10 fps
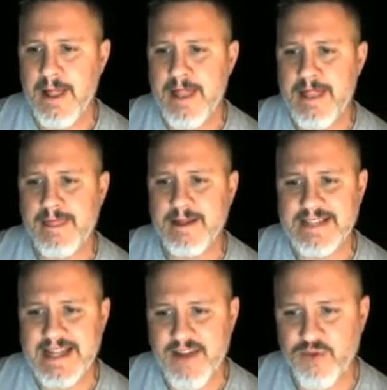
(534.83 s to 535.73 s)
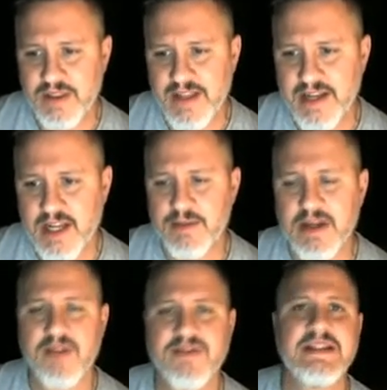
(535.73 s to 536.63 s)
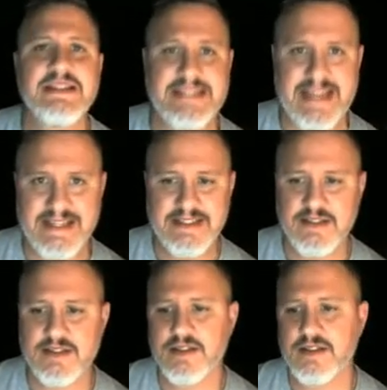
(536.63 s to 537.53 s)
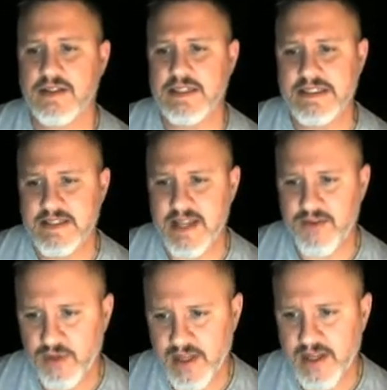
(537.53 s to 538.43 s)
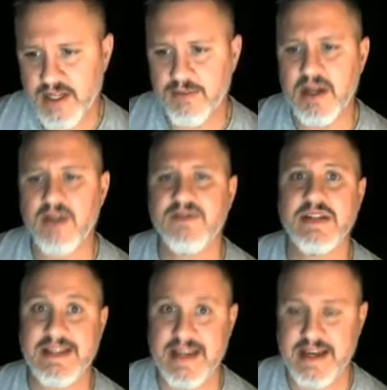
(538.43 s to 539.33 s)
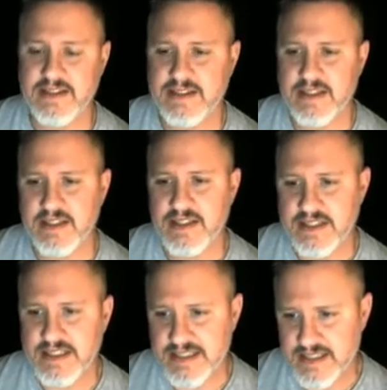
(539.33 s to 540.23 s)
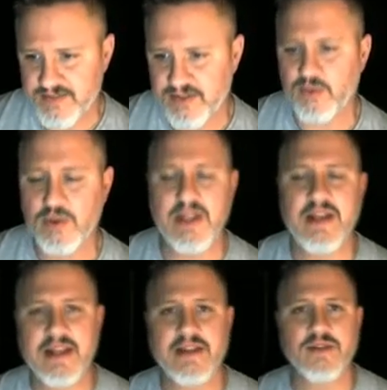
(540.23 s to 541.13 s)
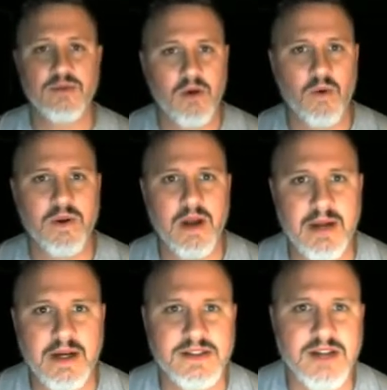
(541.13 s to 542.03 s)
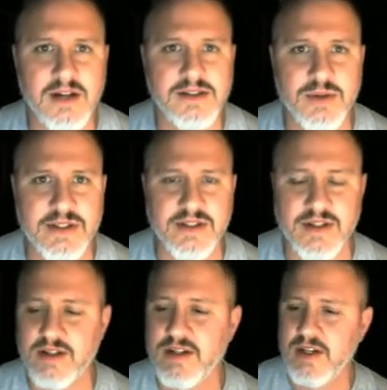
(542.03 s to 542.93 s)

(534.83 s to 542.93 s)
Does that have one line coming off it? Yes. Does this have one line coming off it? Yes. And does this have one line like, whoo, what about a tongue twister?